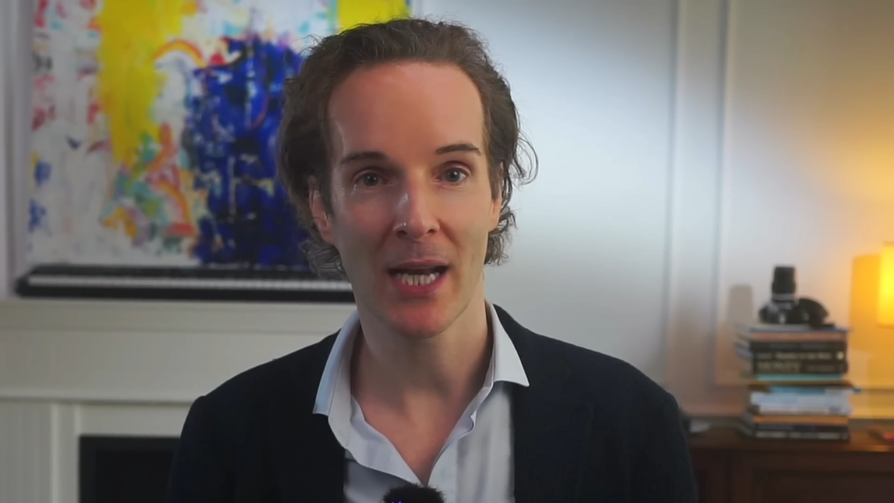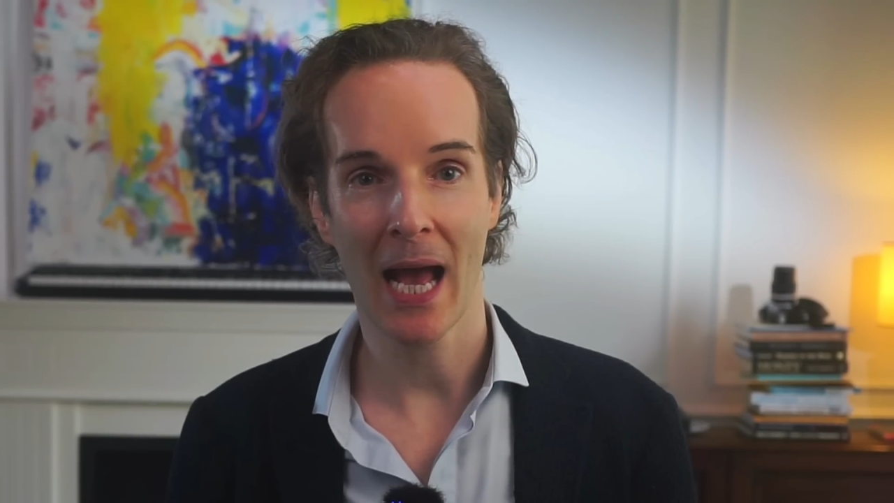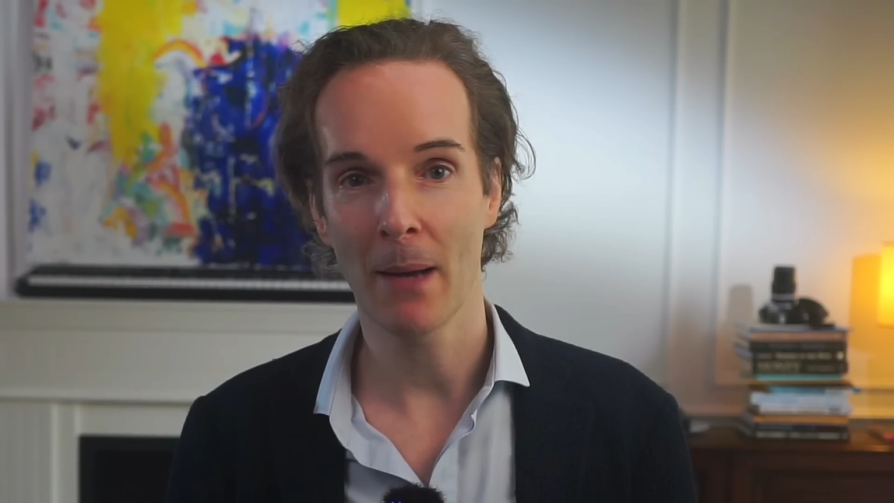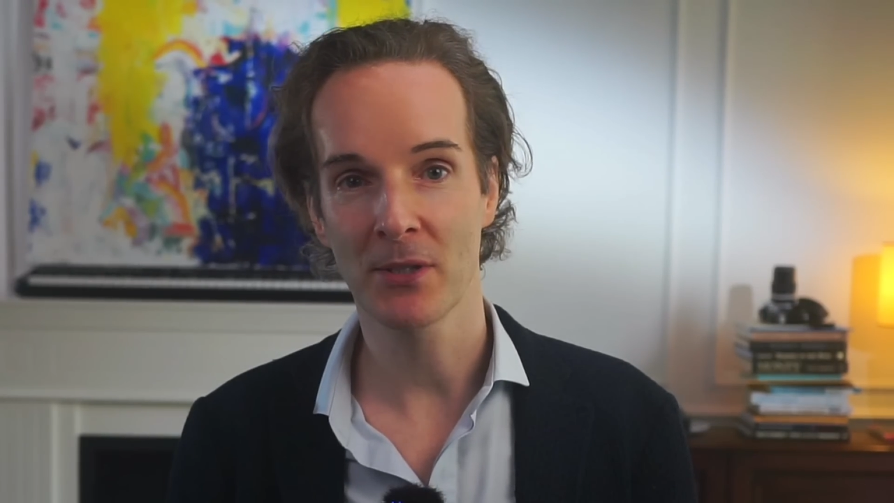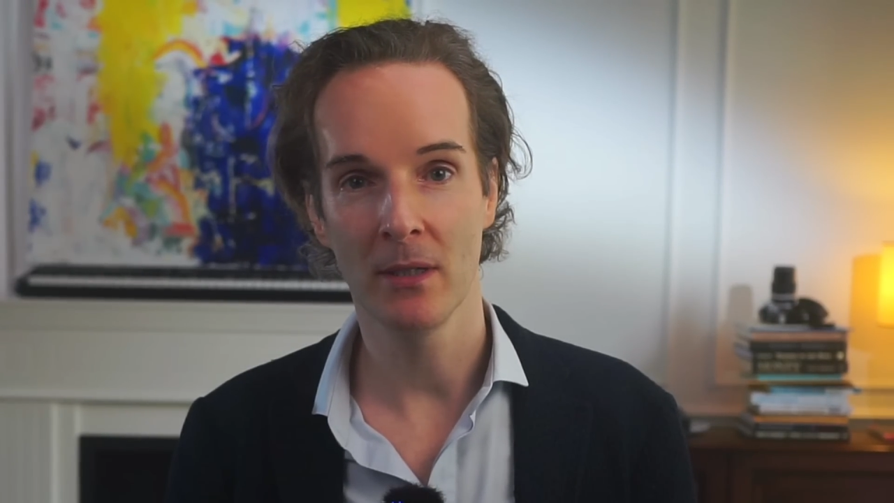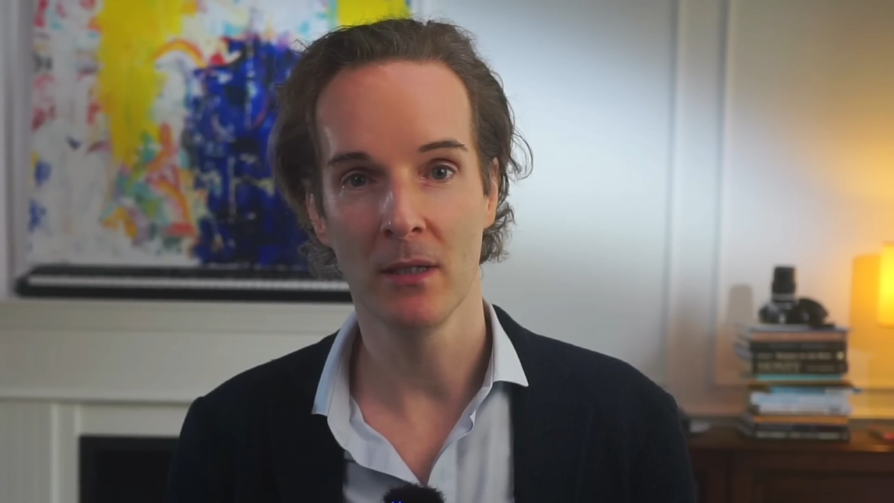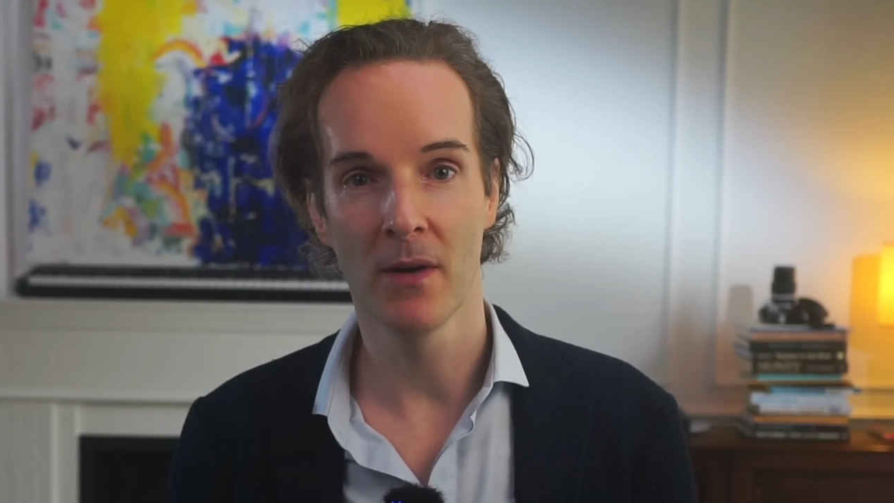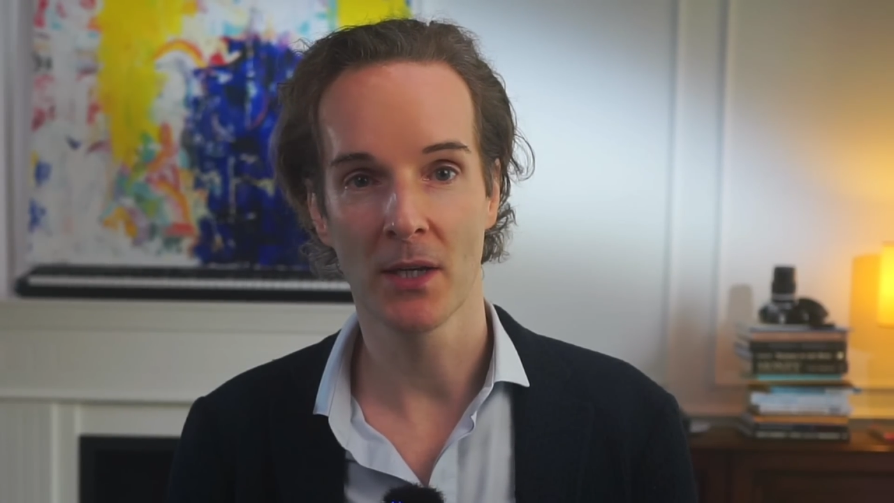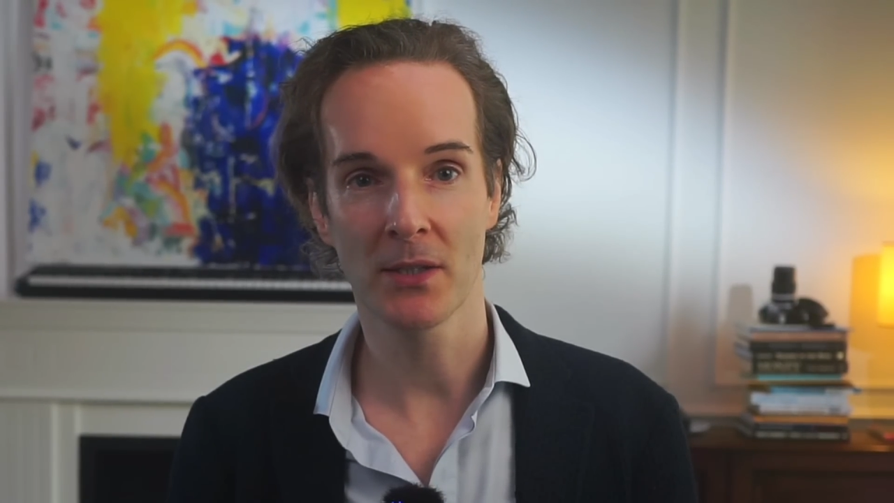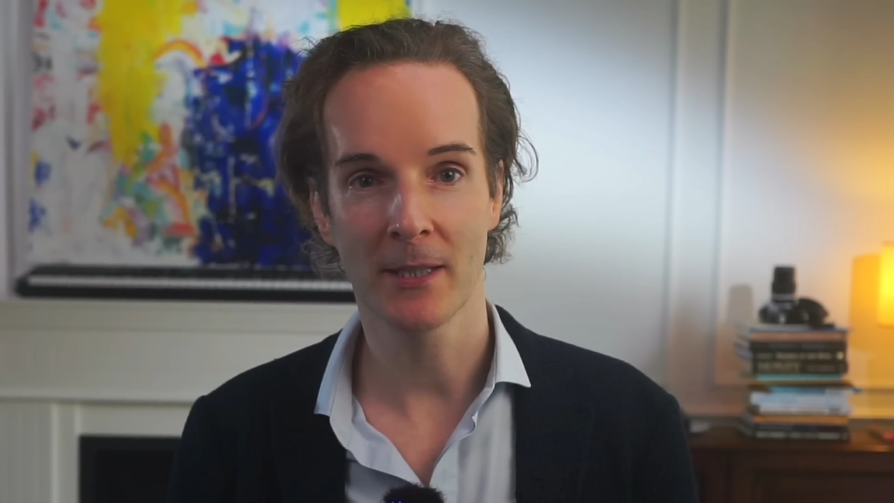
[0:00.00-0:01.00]
labs and
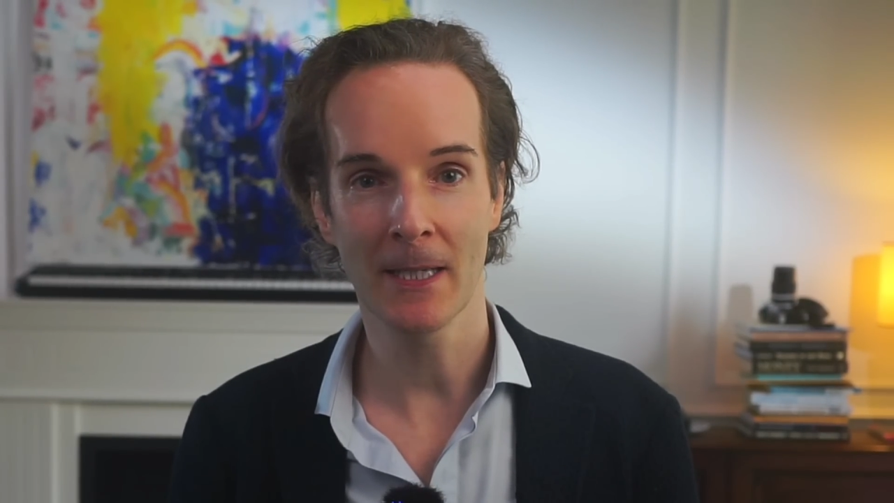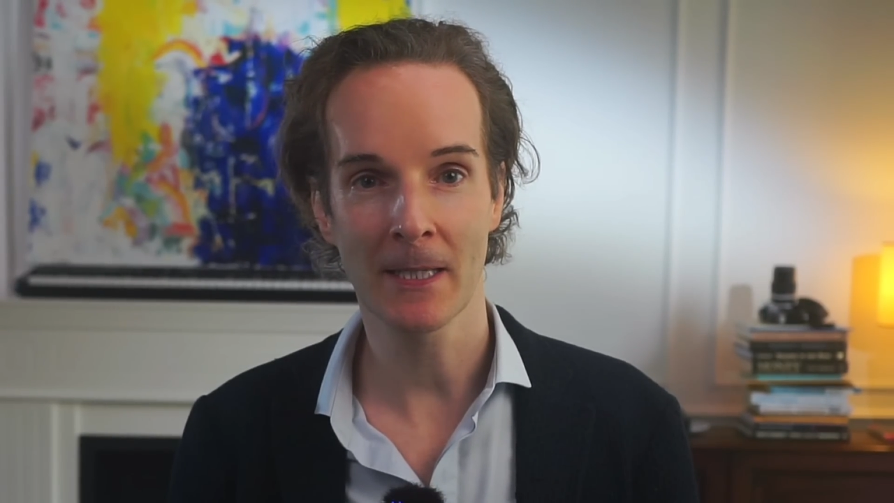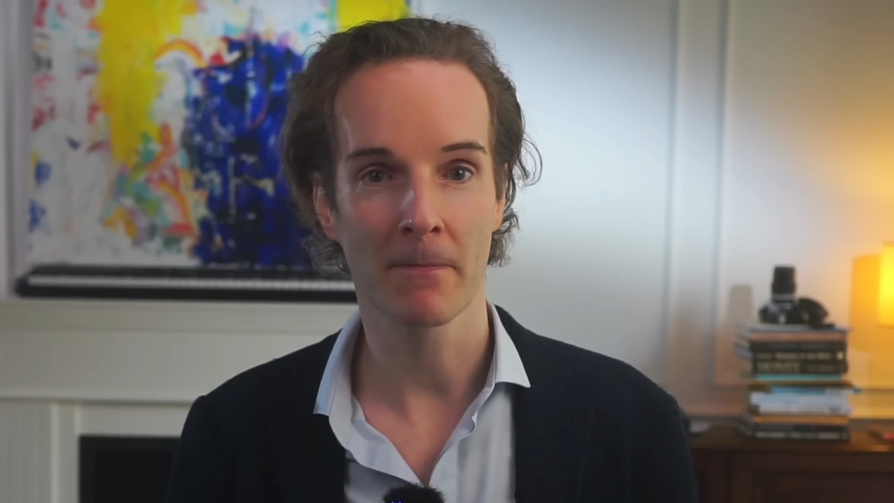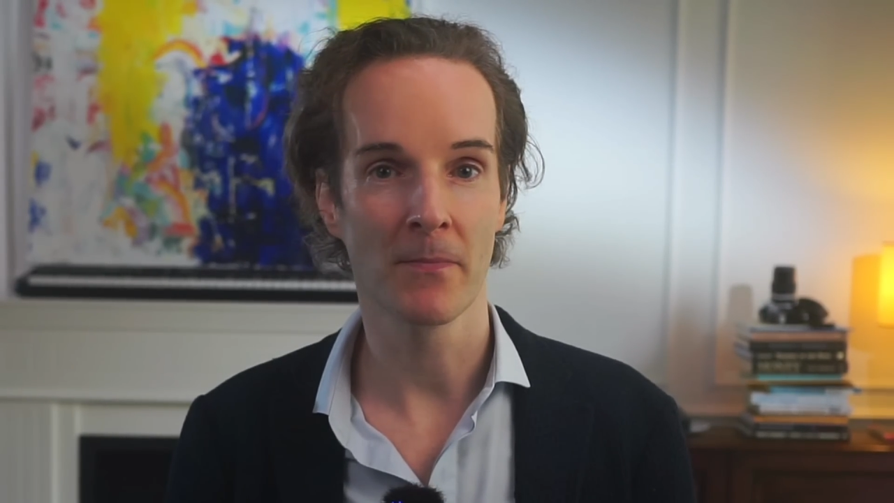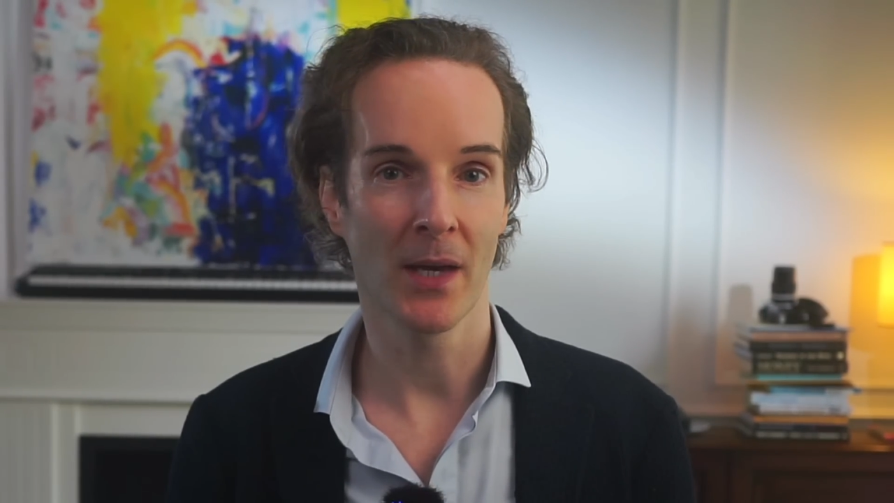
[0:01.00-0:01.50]
universities,